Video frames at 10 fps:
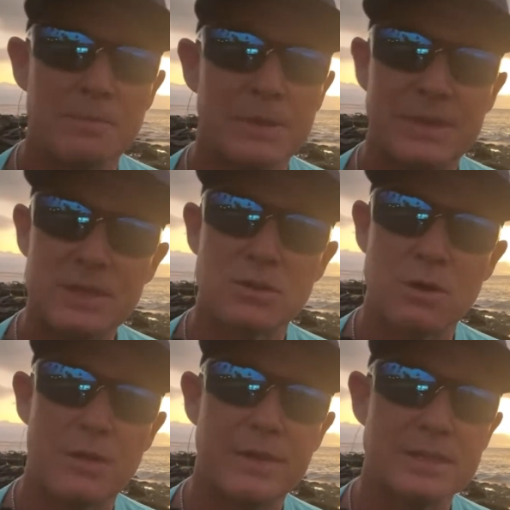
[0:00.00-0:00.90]
But these are
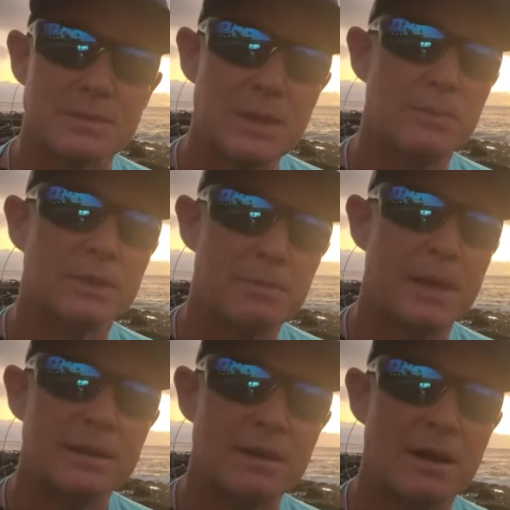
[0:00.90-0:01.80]
all things that people
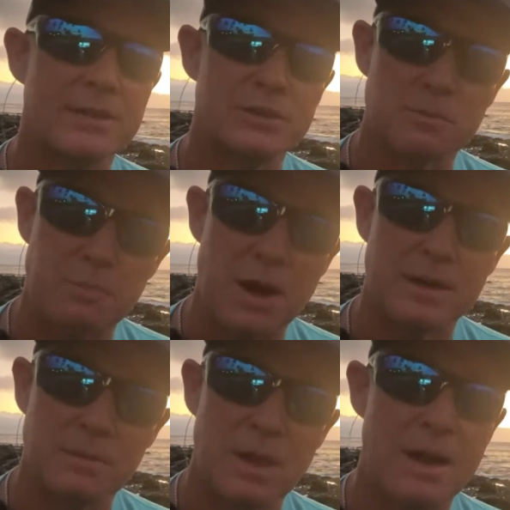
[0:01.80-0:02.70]
depend on. These are
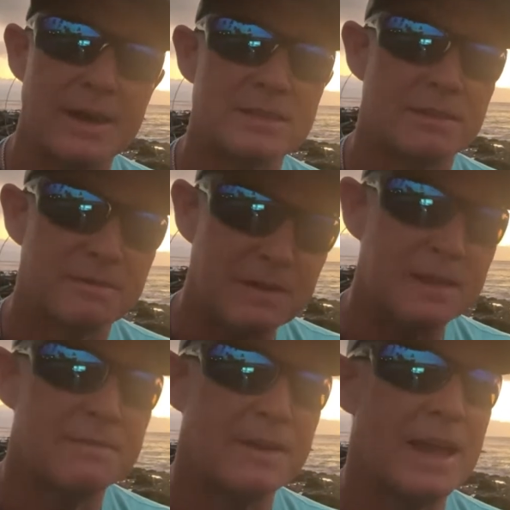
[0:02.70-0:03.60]
bottom lines that
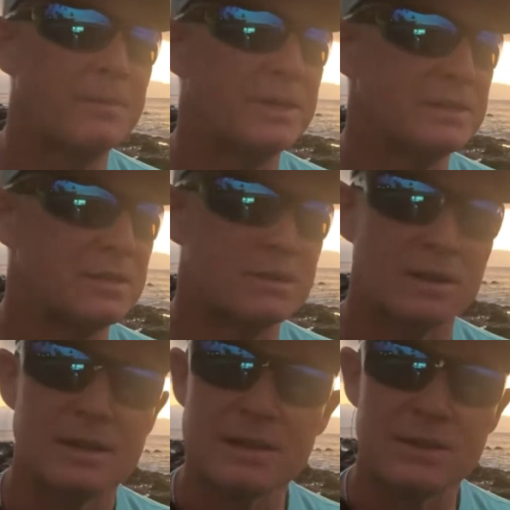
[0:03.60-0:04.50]
feed families. These
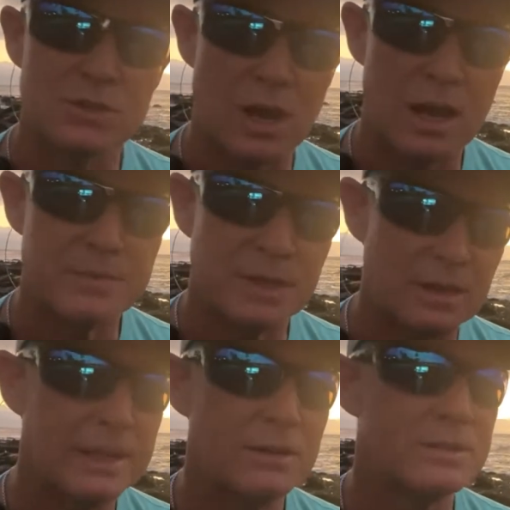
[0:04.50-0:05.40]
are jobs that cleaners